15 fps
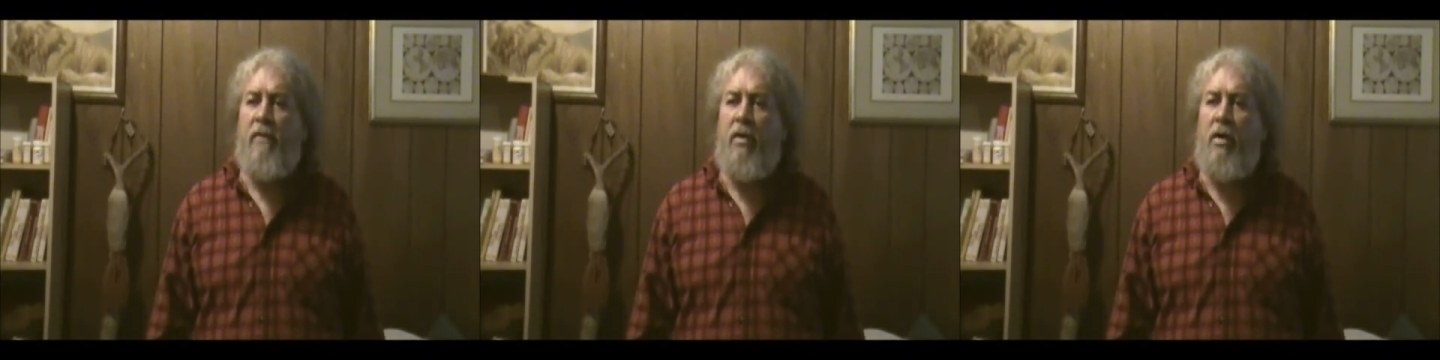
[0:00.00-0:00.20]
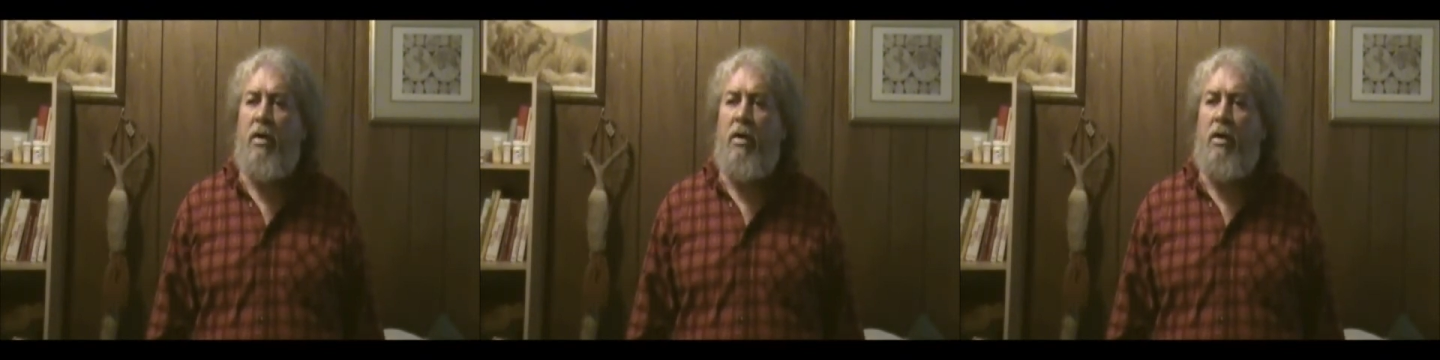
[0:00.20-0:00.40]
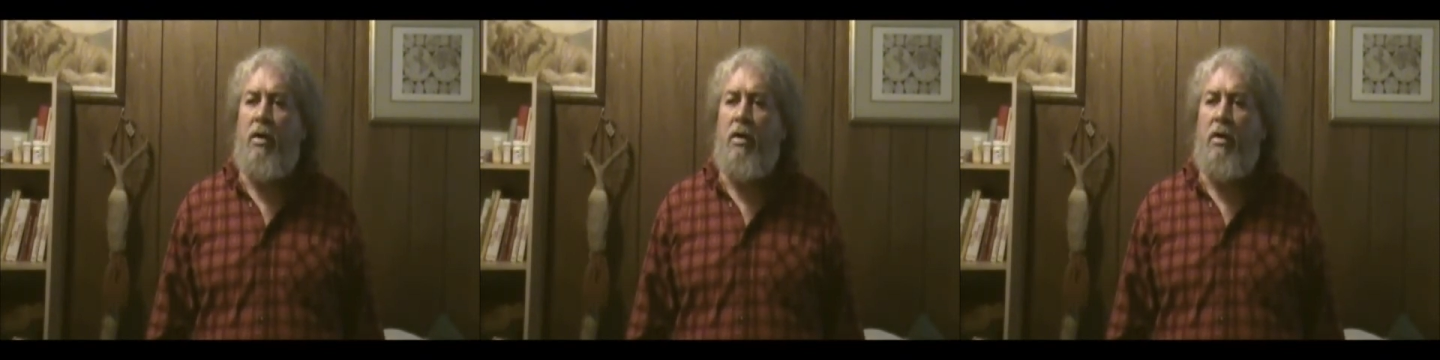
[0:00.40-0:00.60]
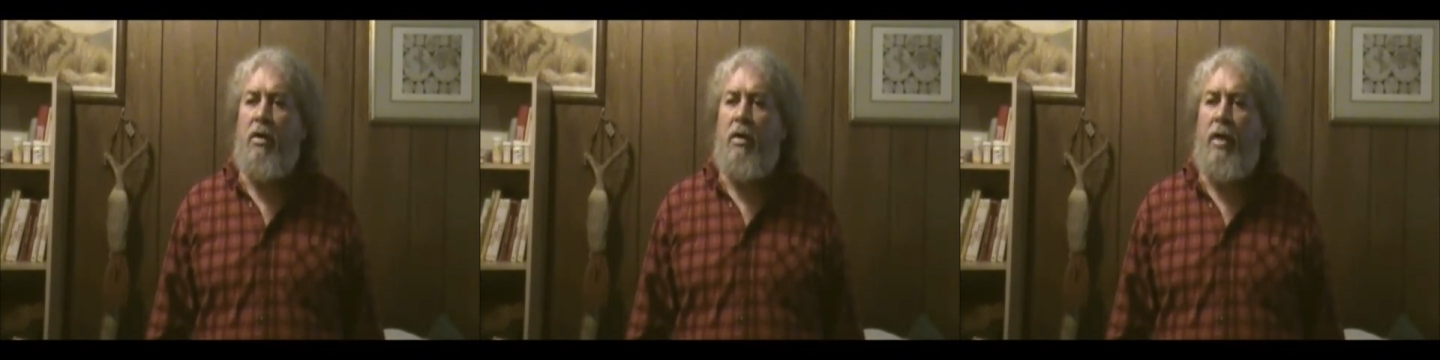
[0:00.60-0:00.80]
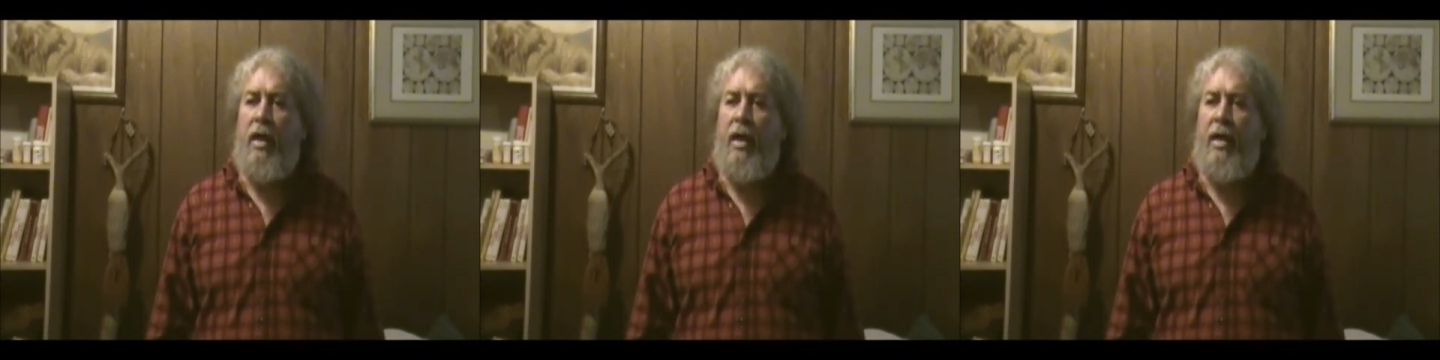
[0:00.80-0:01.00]

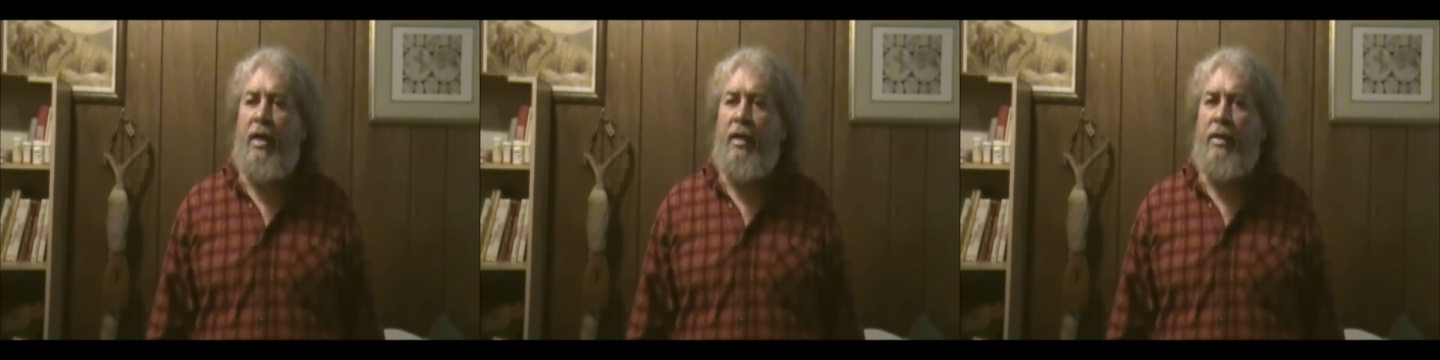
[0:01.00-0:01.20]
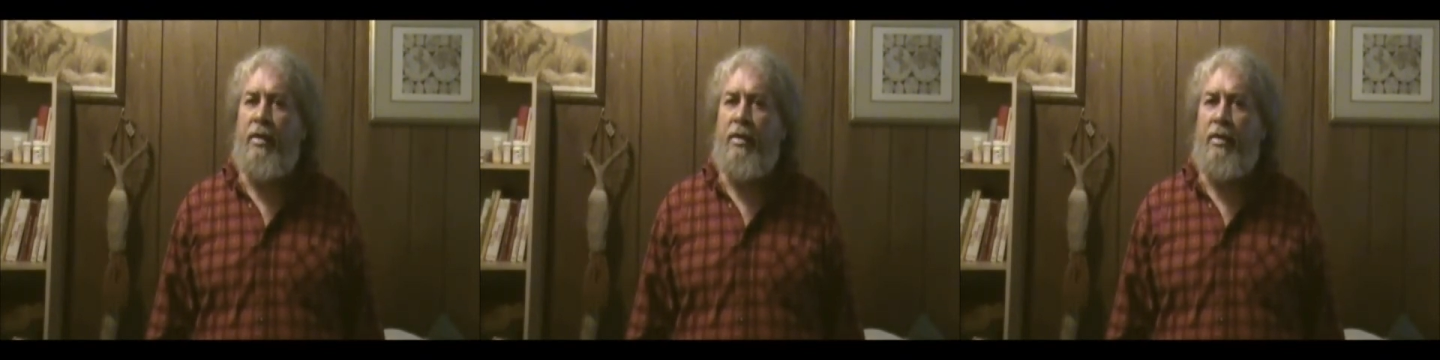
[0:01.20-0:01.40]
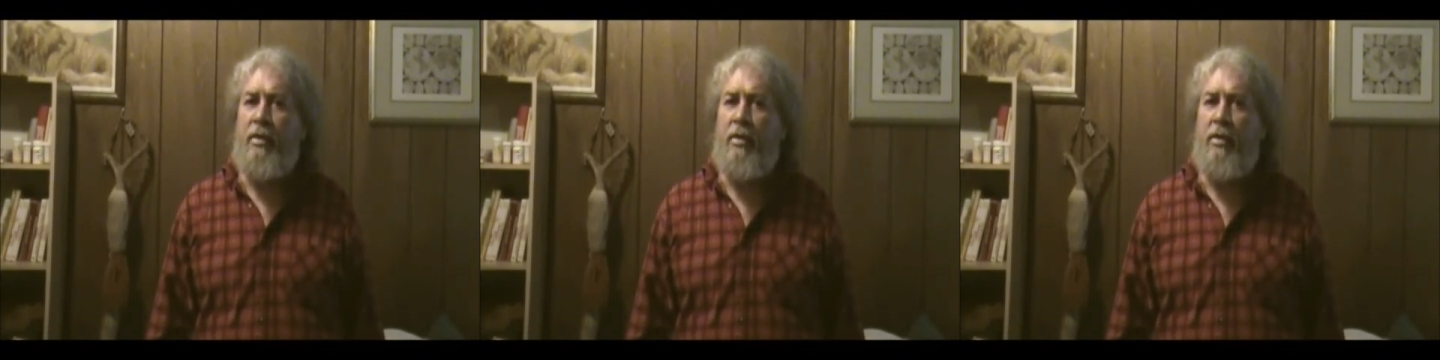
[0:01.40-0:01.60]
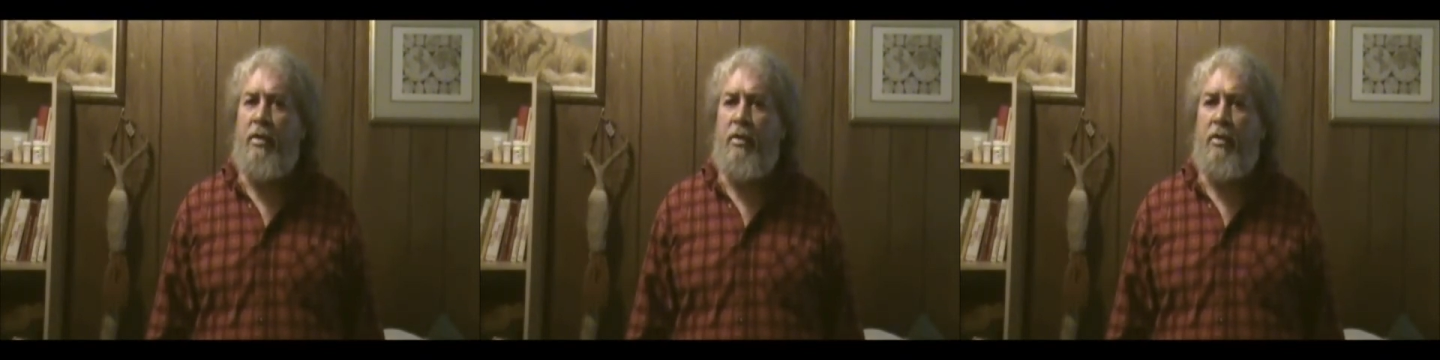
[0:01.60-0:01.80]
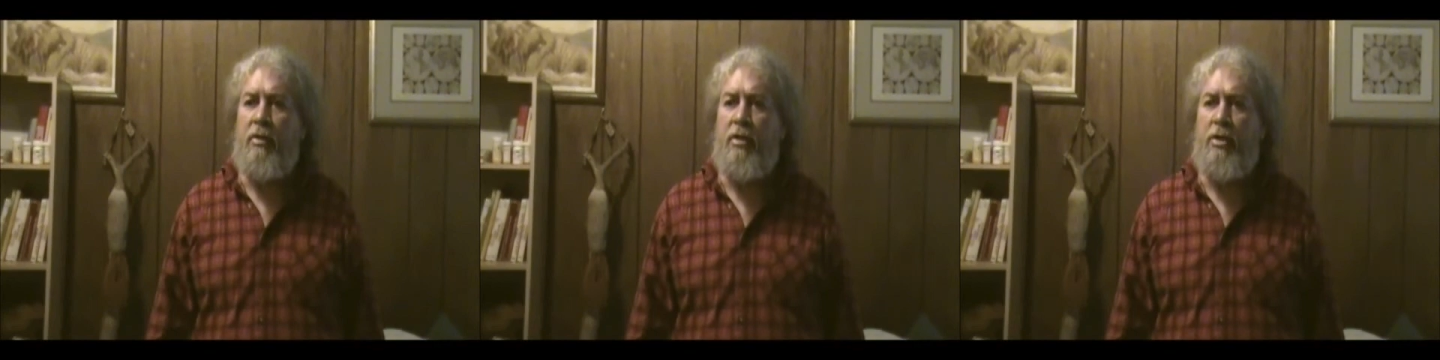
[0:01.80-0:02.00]
And
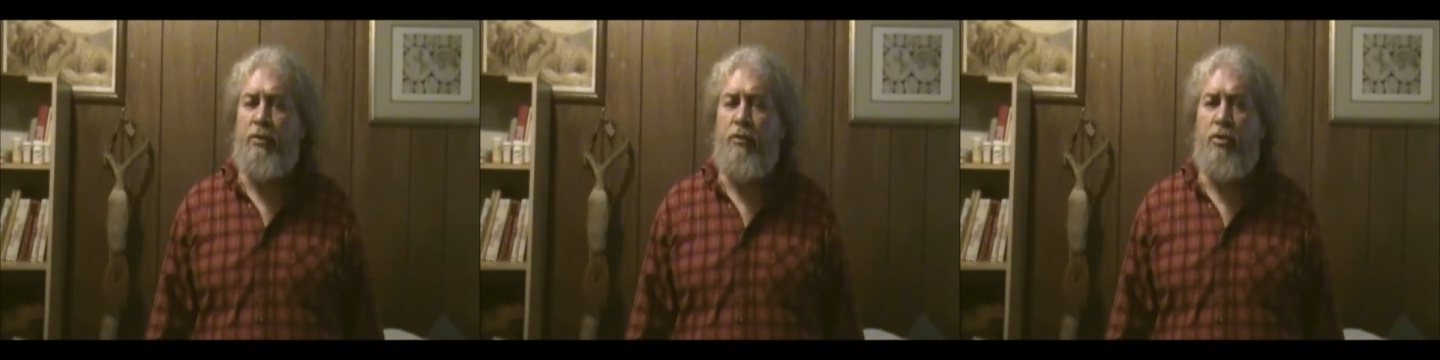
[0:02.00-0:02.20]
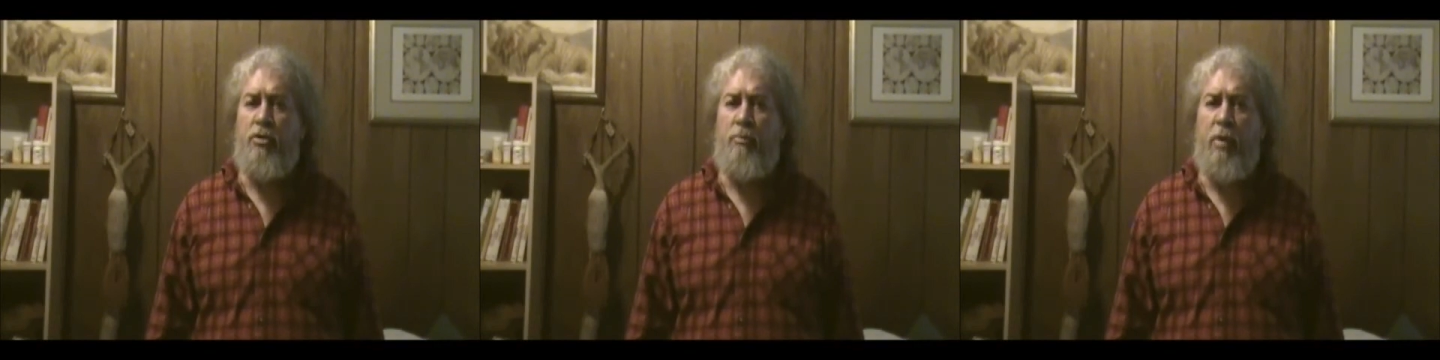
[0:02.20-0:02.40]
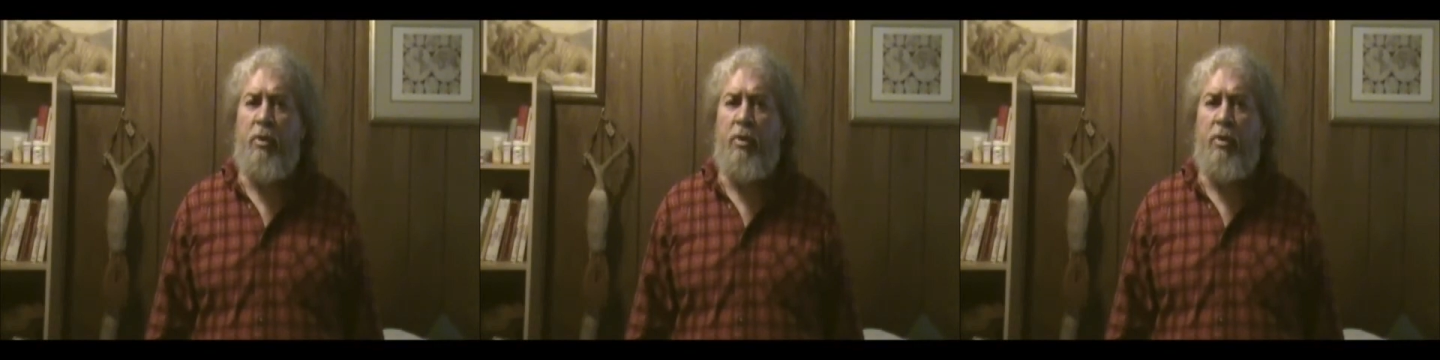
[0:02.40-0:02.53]
his first